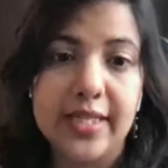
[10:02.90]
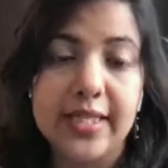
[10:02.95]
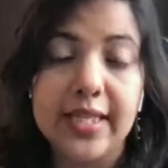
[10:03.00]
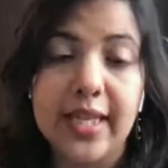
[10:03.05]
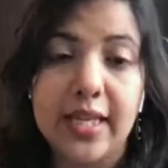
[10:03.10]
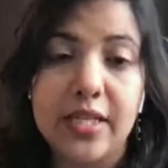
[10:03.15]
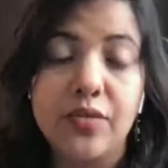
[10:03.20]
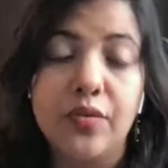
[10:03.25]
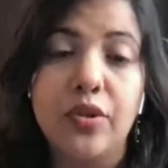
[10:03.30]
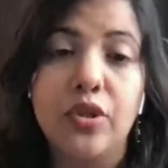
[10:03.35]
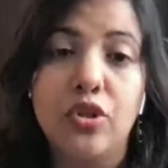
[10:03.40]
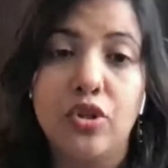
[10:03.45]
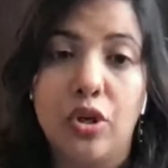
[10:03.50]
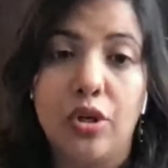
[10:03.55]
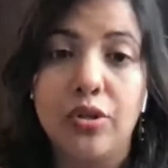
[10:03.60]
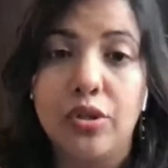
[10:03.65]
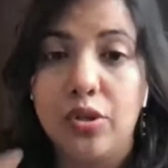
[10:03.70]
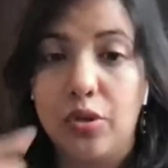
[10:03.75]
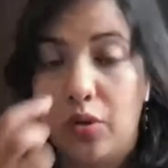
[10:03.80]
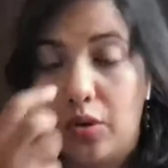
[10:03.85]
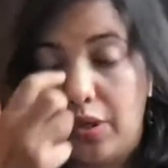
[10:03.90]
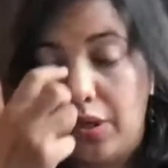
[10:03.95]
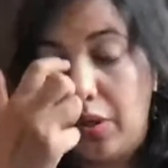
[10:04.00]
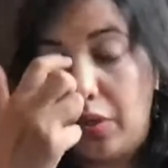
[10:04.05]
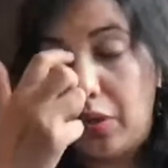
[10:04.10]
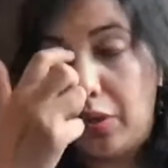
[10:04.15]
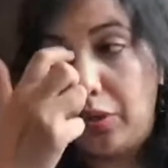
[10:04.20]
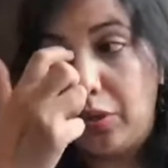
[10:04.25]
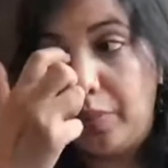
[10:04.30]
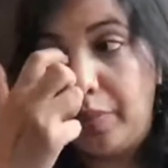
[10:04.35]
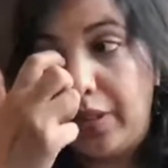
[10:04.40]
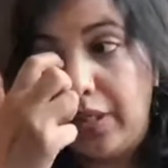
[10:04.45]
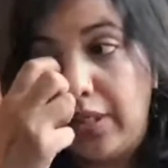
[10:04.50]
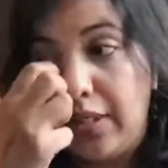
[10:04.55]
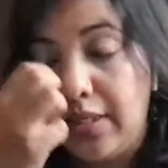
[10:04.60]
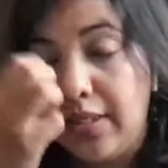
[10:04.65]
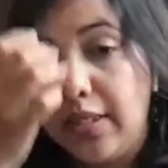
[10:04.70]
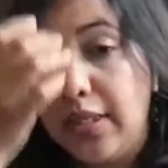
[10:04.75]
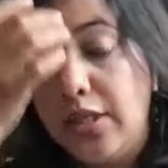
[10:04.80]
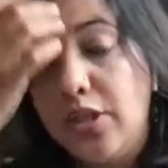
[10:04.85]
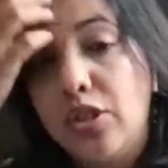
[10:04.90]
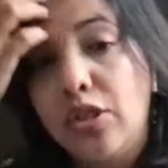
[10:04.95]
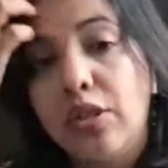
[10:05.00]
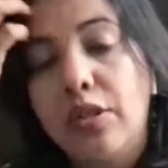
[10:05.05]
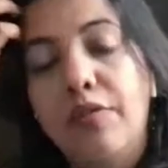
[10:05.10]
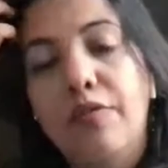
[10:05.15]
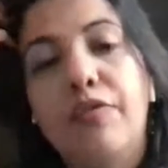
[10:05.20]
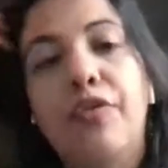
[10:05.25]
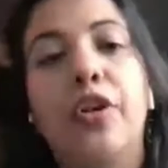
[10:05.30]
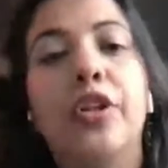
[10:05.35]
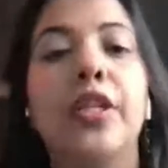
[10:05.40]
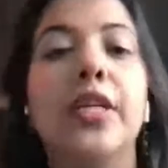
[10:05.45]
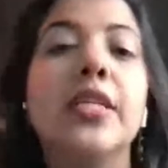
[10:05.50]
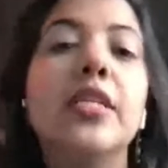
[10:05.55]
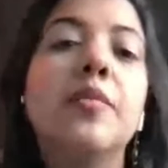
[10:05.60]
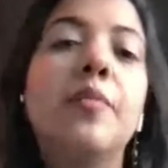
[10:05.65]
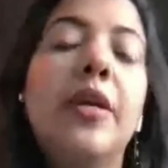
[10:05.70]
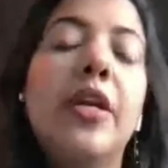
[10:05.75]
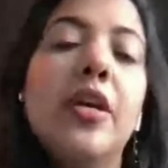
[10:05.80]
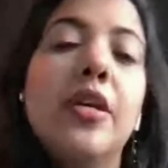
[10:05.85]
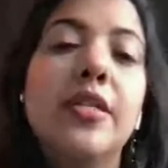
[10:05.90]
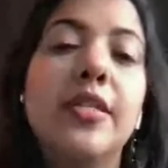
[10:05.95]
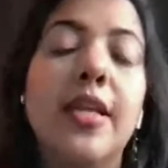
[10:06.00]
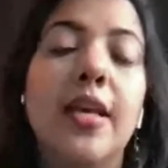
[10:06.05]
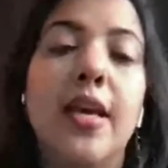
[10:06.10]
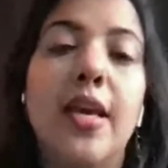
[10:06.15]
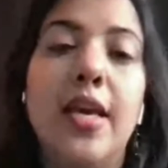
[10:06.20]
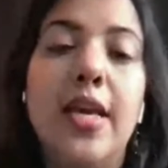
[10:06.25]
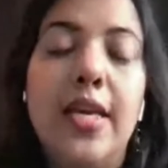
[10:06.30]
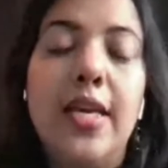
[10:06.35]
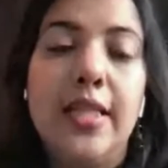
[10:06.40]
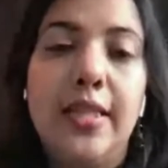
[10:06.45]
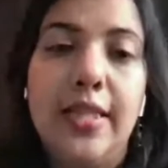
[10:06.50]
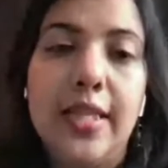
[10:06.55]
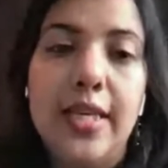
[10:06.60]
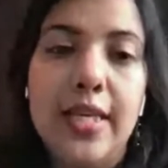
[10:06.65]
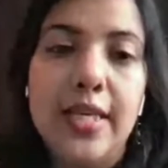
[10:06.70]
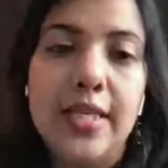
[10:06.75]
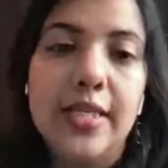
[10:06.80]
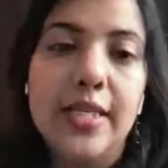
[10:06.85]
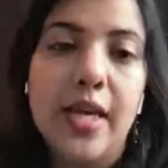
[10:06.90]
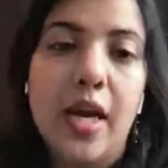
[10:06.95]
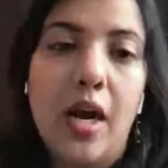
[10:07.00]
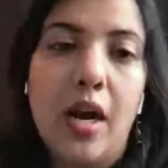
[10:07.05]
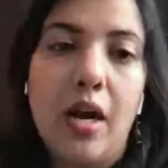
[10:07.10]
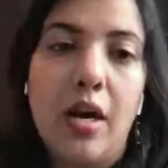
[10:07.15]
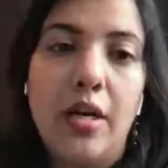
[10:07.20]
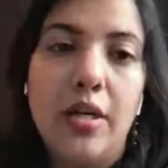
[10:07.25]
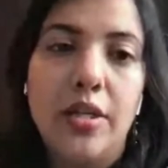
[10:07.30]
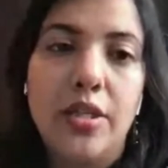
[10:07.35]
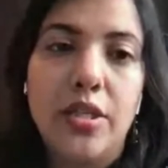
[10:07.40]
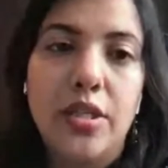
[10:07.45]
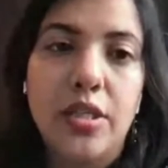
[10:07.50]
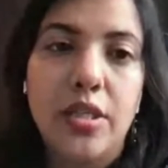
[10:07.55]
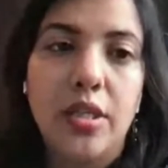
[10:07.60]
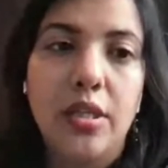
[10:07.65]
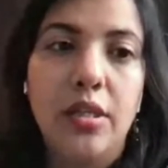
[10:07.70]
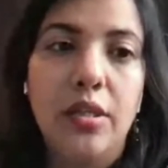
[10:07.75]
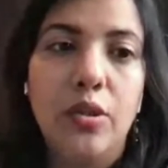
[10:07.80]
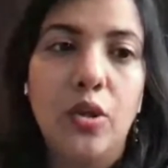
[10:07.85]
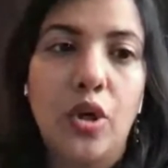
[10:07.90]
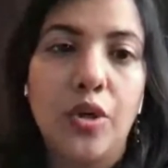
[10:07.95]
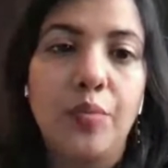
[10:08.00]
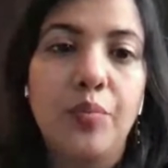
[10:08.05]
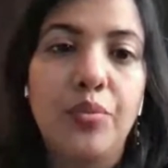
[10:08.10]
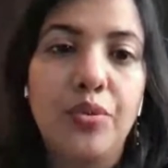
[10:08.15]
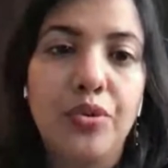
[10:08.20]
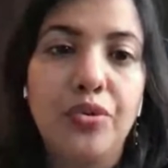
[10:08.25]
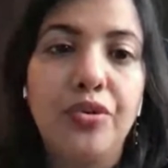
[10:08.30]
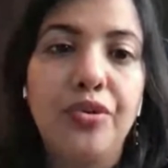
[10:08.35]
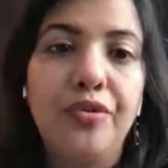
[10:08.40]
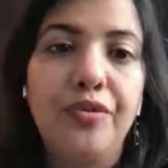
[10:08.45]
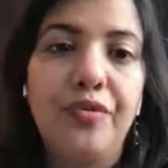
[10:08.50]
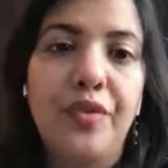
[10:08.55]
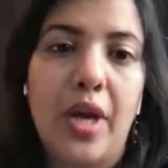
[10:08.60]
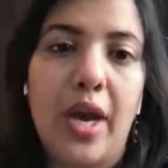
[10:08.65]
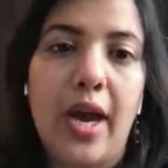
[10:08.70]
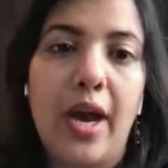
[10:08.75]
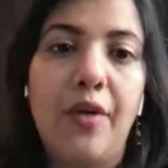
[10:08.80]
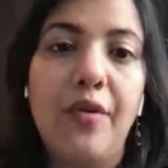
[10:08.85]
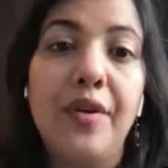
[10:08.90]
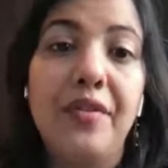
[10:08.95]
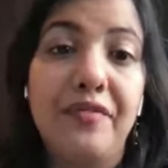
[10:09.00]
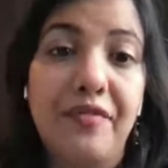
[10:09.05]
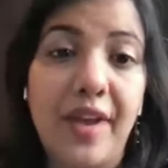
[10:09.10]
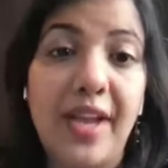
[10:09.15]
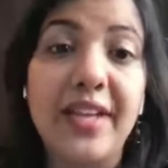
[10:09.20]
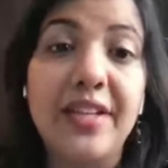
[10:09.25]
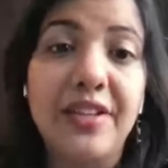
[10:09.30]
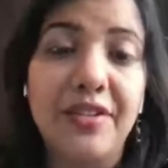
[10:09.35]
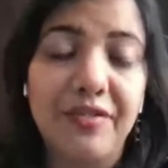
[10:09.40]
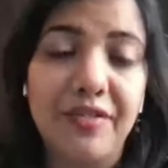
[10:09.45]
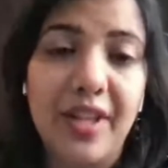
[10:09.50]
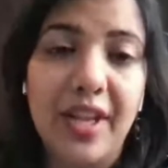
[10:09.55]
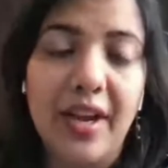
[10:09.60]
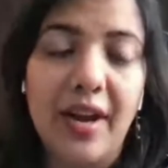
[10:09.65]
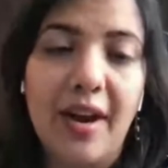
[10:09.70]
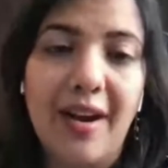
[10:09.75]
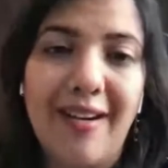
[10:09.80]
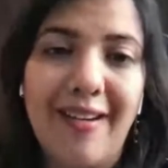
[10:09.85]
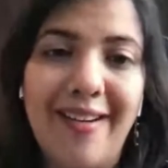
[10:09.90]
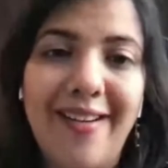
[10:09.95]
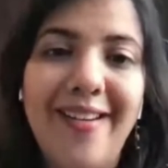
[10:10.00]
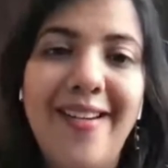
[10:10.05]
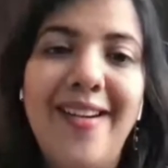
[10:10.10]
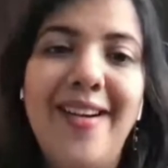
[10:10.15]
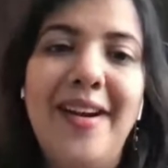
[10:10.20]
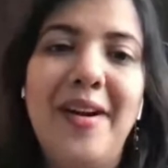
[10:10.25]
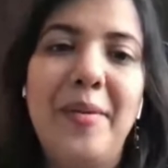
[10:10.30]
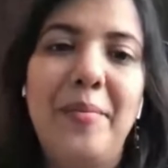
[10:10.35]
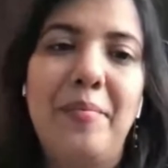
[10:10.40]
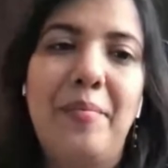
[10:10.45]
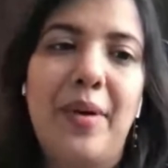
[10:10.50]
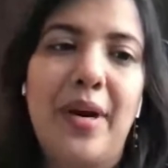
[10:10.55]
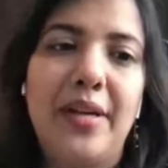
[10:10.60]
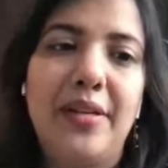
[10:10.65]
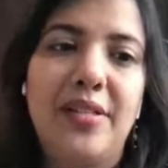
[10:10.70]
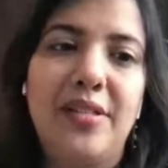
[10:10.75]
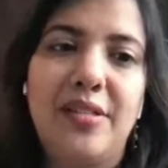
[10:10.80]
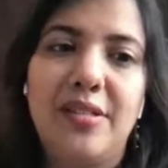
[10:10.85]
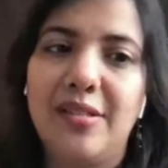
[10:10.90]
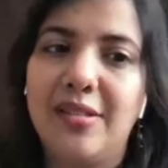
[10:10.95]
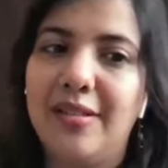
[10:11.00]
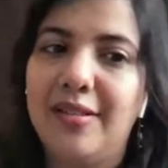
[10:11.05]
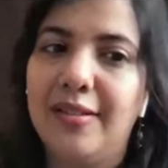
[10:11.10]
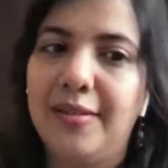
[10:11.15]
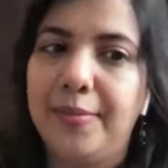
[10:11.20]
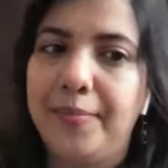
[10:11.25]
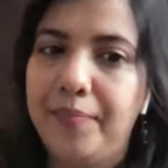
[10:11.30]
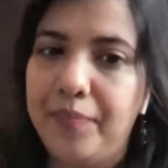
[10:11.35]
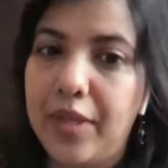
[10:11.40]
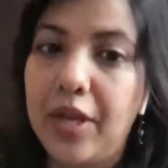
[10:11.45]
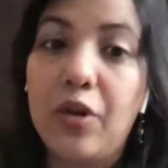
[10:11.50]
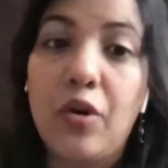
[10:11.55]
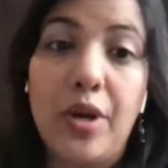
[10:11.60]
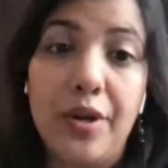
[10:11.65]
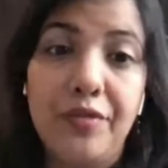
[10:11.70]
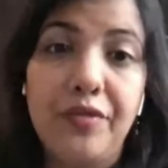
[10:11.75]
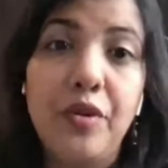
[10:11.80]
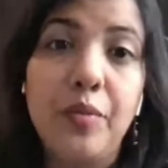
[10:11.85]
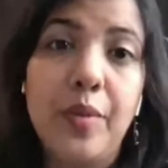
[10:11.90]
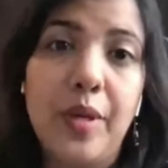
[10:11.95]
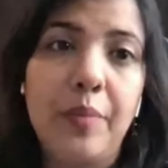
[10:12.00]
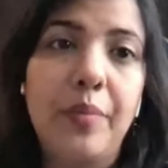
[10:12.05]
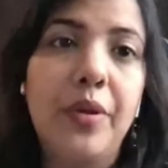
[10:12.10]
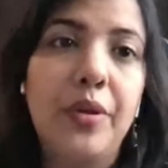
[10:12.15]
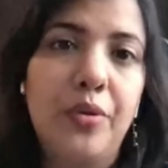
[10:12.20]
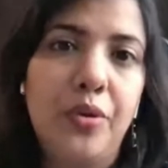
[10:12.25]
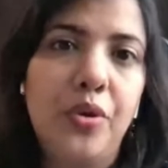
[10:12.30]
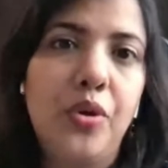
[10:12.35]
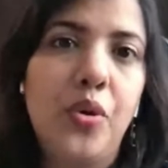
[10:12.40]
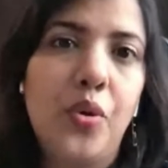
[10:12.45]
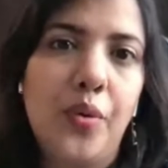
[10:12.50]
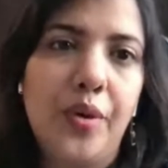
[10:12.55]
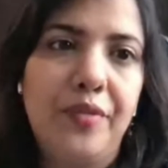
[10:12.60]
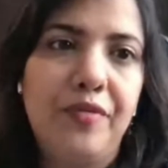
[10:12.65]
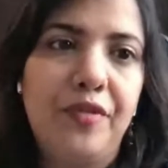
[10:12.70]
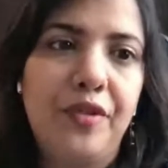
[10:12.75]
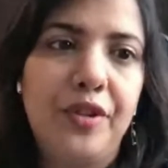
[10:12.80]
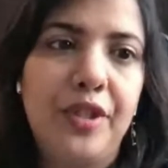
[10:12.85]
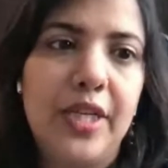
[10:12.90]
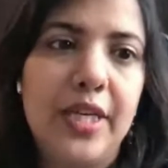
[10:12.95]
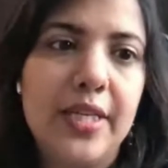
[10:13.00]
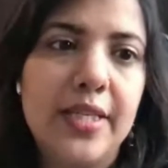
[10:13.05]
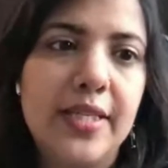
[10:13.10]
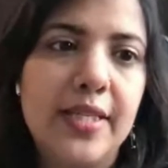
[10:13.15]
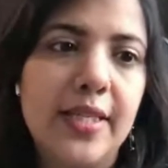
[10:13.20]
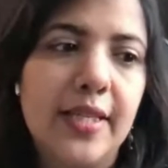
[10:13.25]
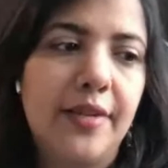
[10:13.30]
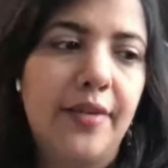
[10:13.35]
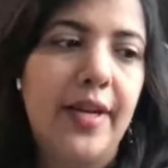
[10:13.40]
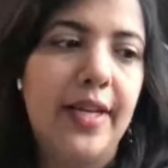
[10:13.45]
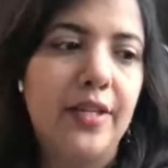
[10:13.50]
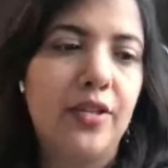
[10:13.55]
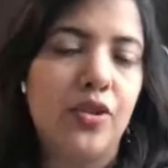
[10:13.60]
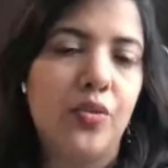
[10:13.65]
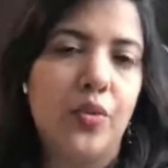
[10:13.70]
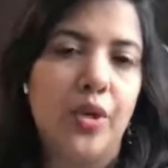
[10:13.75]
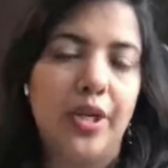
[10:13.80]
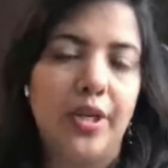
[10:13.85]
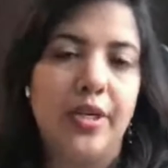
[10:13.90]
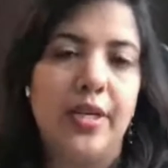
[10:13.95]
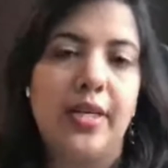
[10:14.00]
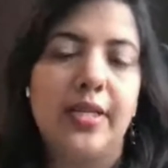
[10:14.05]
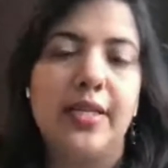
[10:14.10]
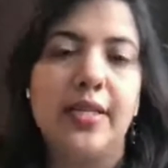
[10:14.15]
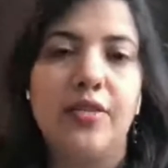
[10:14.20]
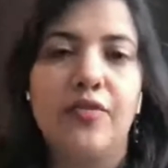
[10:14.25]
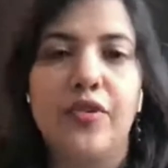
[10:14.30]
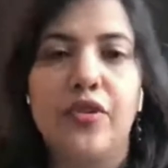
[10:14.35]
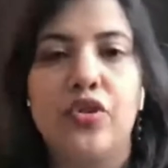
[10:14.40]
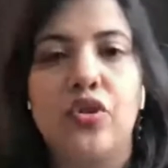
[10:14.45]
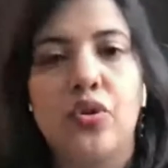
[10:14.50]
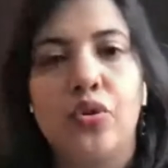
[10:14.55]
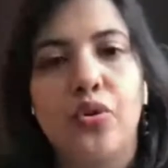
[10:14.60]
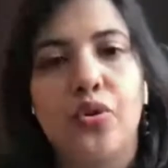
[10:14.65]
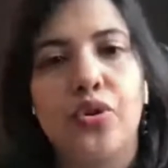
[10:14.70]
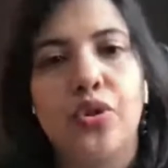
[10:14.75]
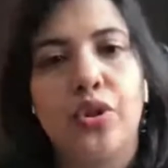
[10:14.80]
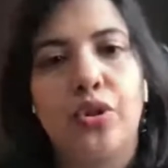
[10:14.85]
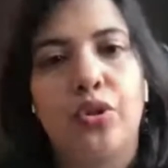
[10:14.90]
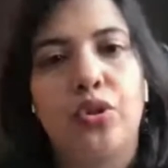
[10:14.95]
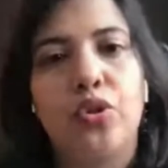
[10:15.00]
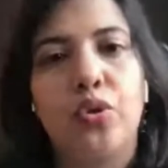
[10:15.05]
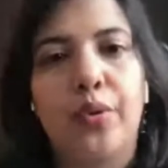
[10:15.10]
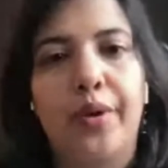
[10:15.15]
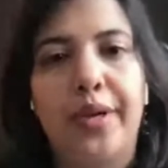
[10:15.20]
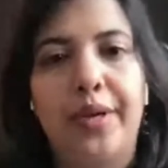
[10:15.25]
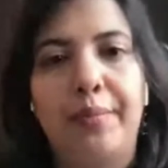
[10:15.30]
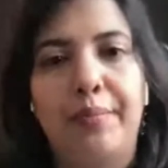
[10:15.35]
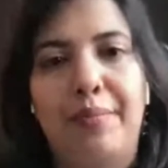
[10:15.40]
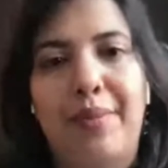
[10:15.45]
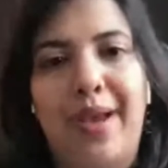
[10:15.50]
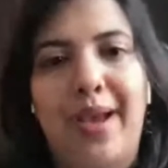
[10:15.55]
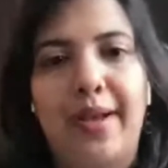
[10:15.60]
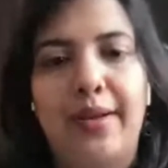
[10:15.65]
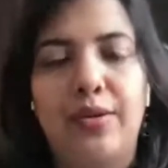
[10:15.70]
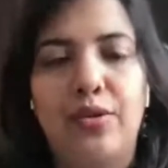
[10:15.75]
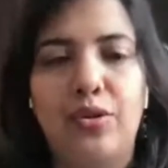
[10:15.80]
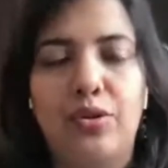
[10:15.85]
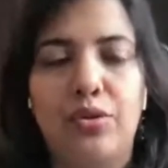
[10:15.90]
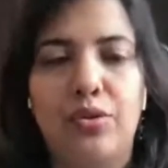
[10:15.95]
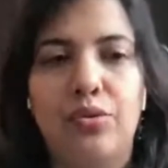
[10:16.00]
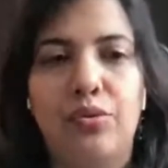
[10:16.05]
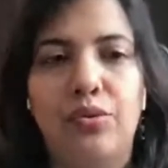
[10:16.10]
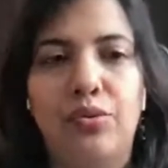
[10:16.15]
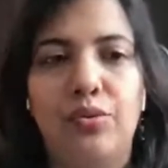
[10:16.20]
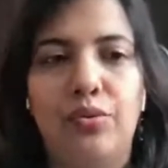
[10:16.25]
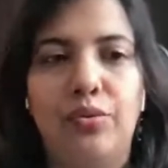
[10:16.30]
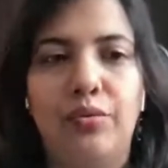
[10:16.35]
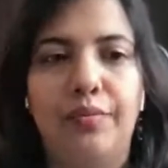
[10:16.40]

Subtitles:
discuss with your doctor or your orthopedic surgeon for this, because these are still not proved how effective they are. But there are quite a few people who go in for these, right? So what it does is restores your joint back to,